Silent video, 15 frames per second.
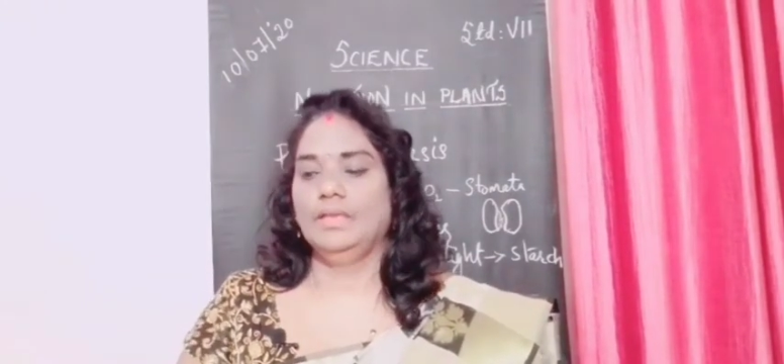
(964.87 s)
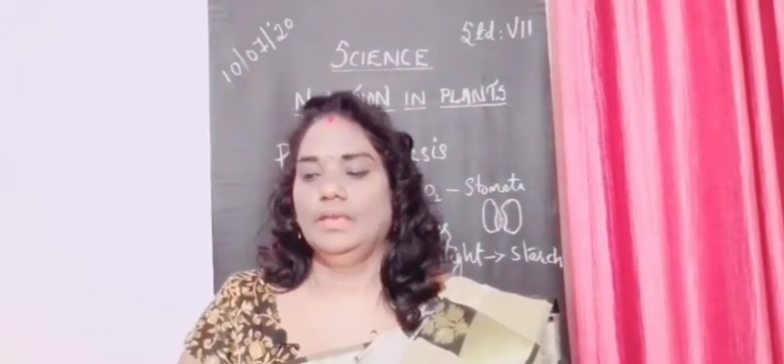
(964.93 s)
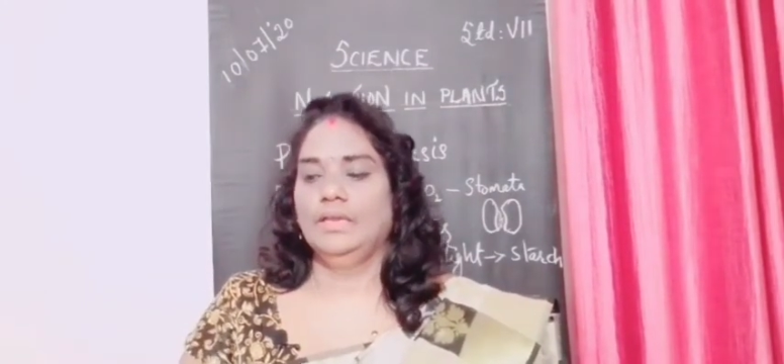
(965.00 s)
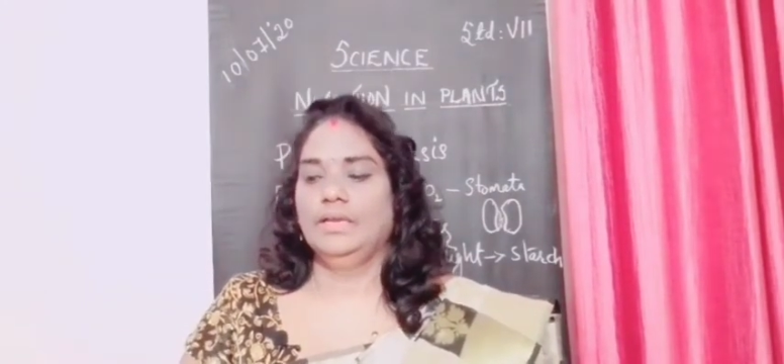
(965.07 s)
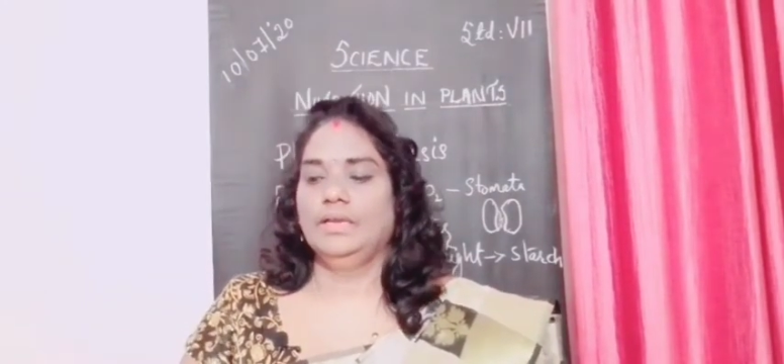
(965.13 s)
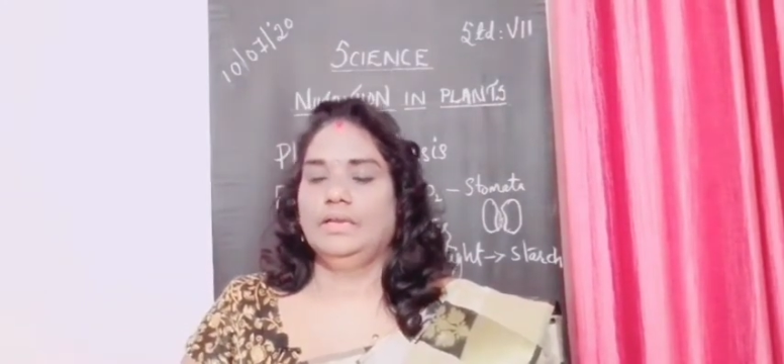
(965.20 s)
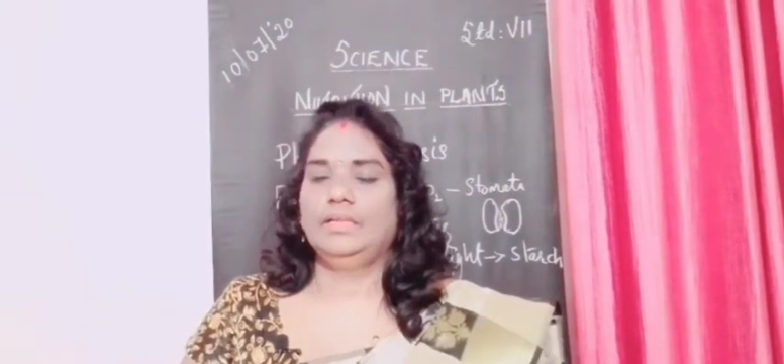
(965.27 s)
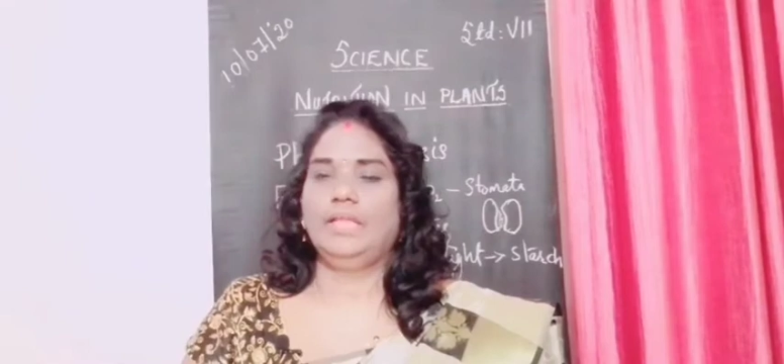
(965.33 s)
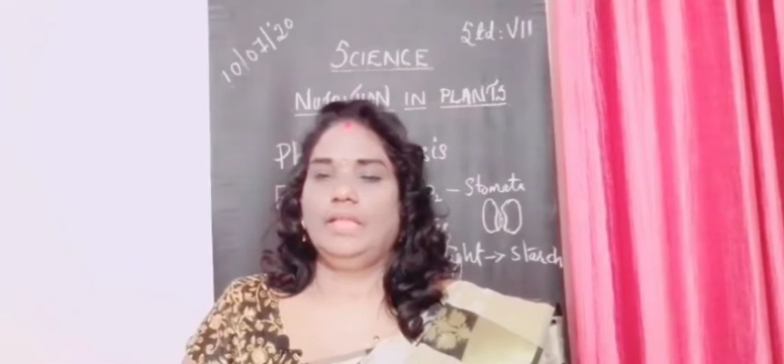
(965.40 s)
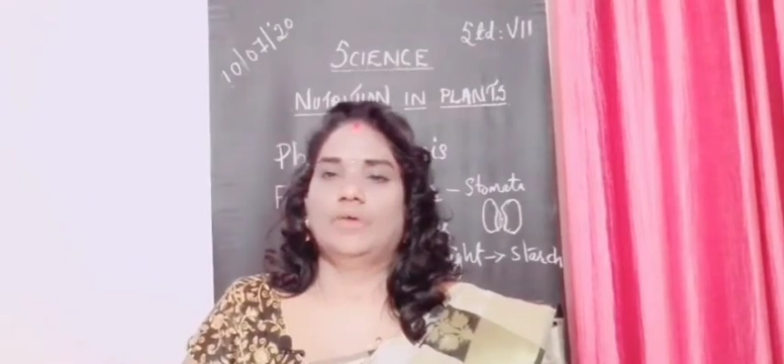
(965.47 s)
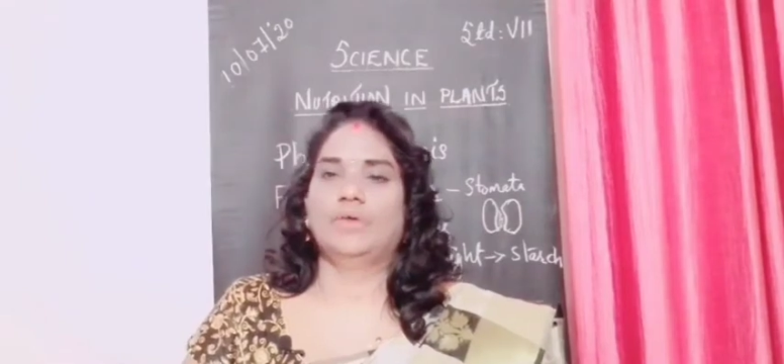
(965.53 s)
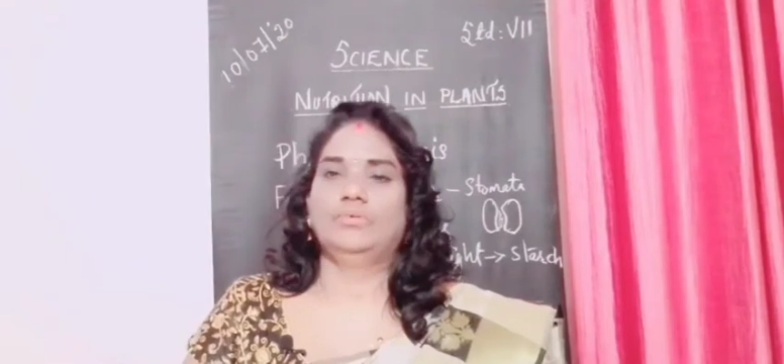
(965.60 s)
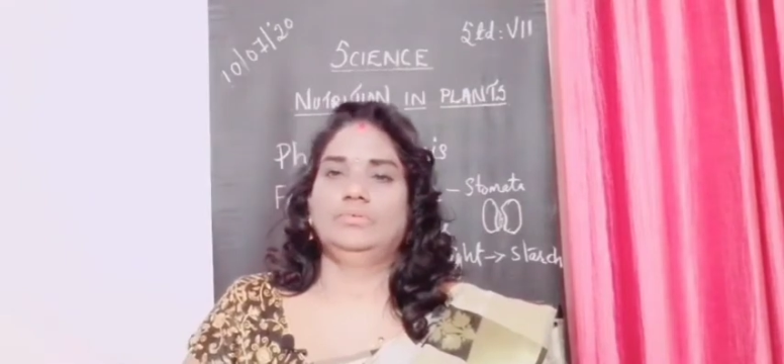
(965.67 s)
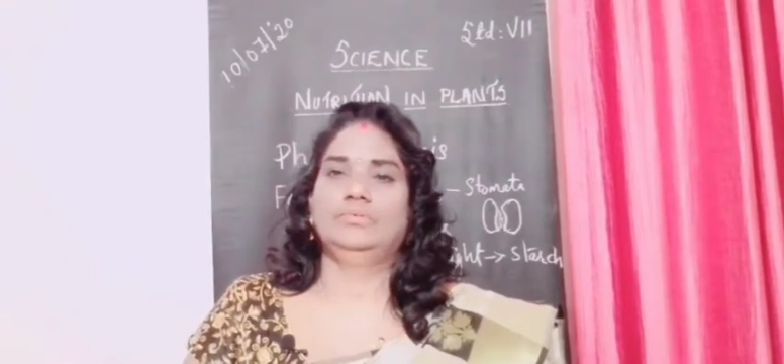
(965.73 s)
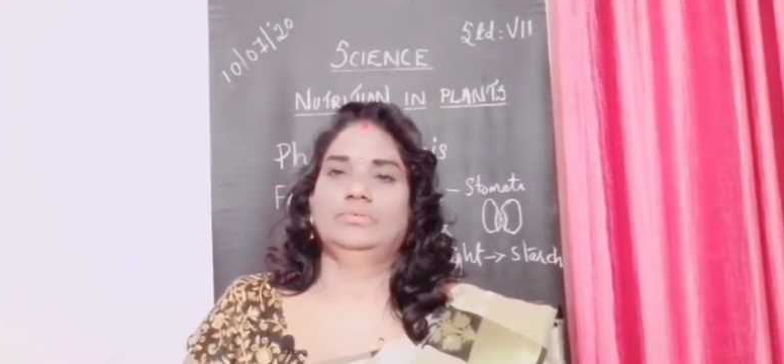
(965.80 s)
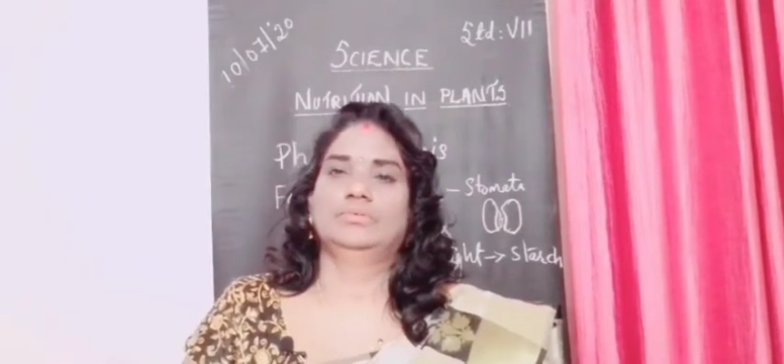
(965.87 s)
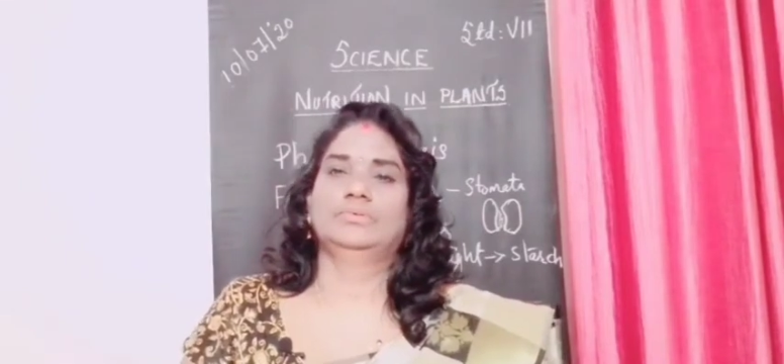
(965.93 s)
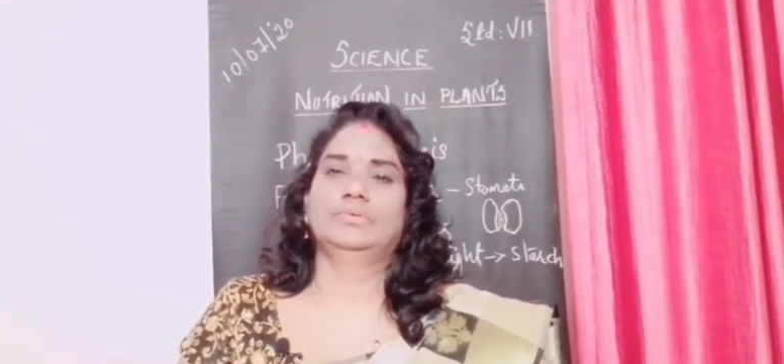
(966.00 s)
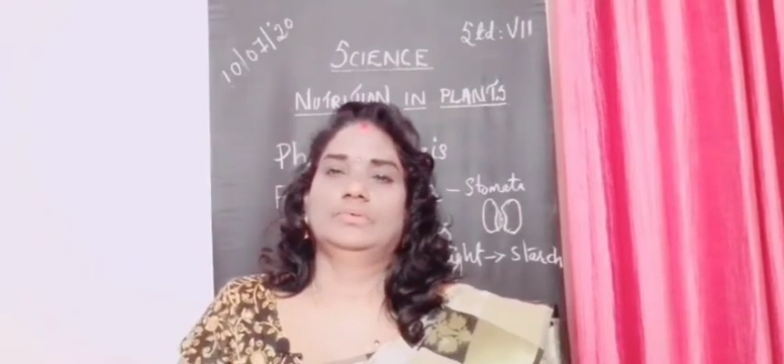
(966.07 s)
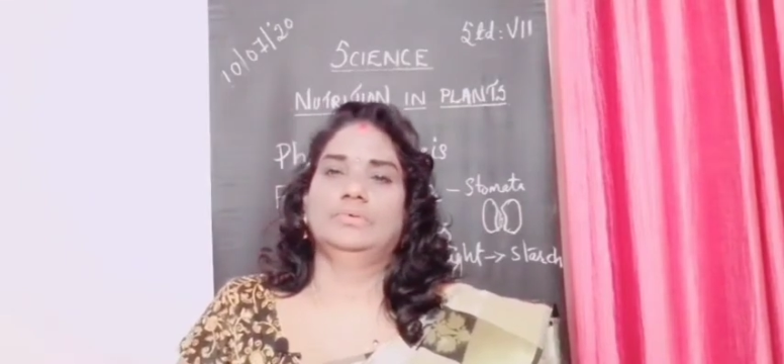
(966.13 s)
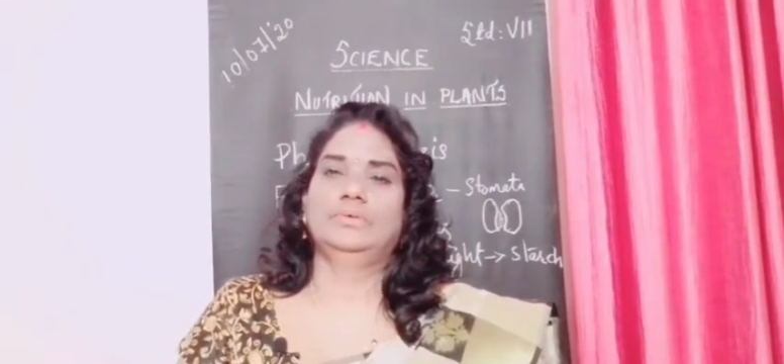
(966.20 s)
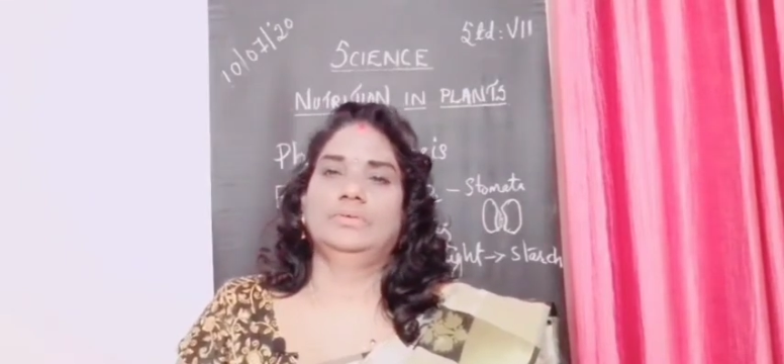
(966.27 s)
Now,
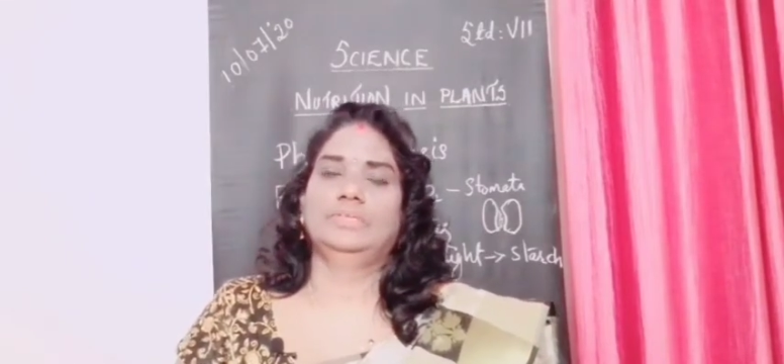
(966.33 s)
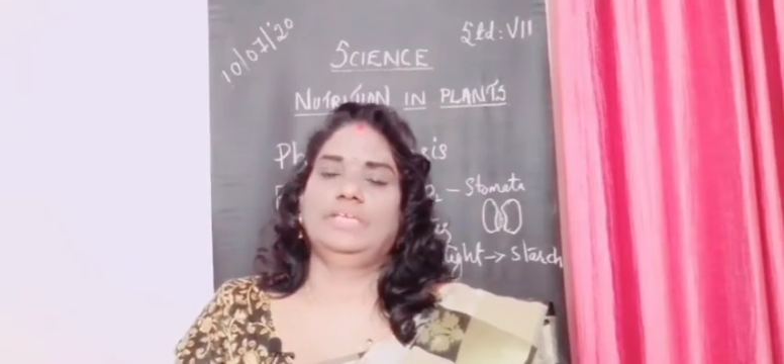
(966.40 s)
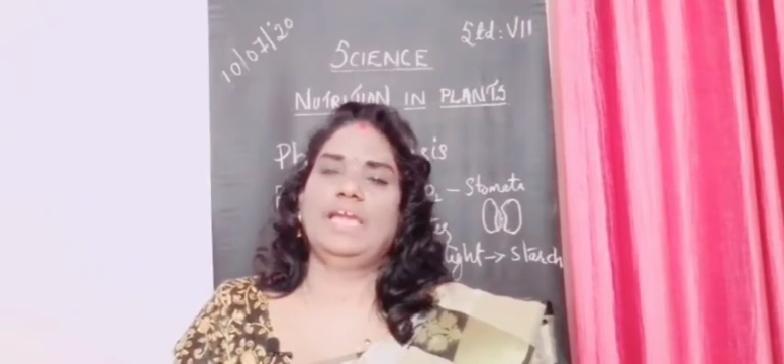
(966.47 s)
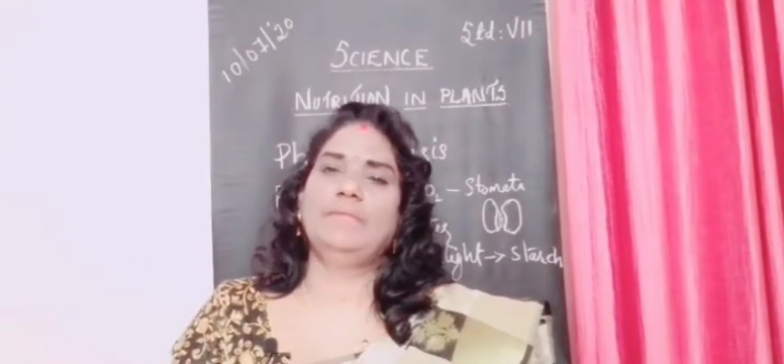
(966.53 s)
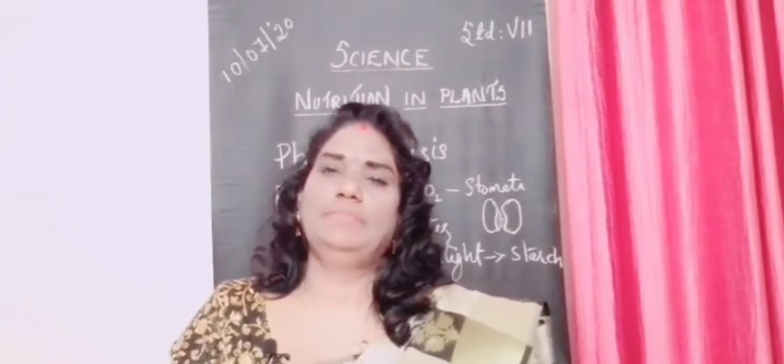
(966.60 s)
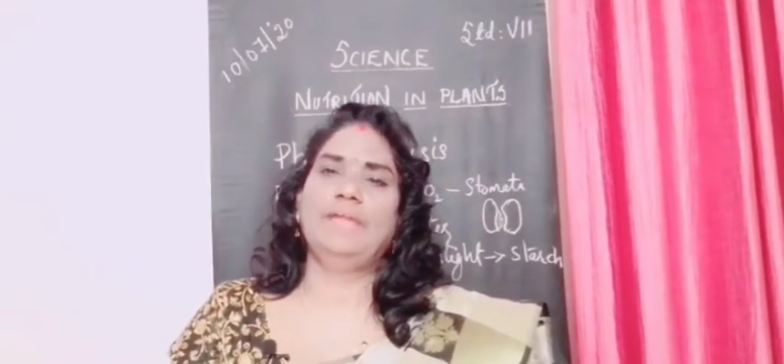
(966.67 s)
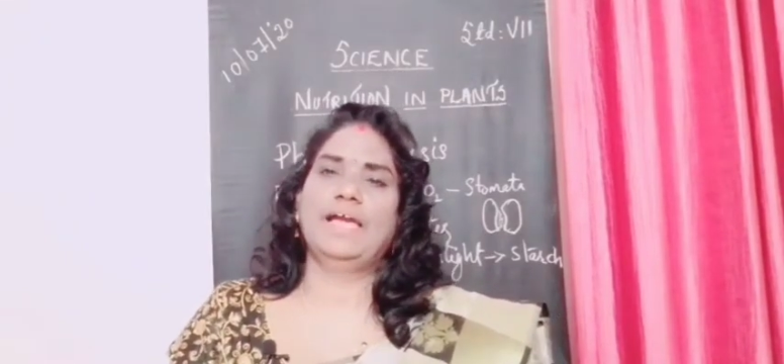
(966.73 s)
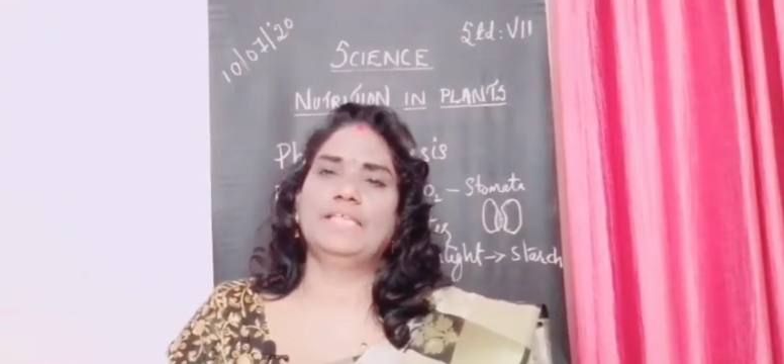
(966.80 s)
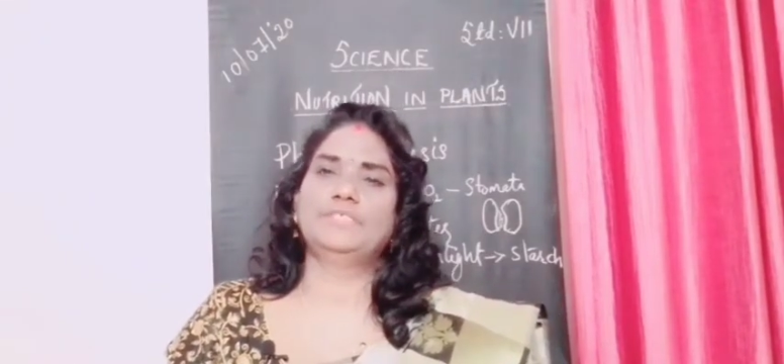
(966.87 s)
can plants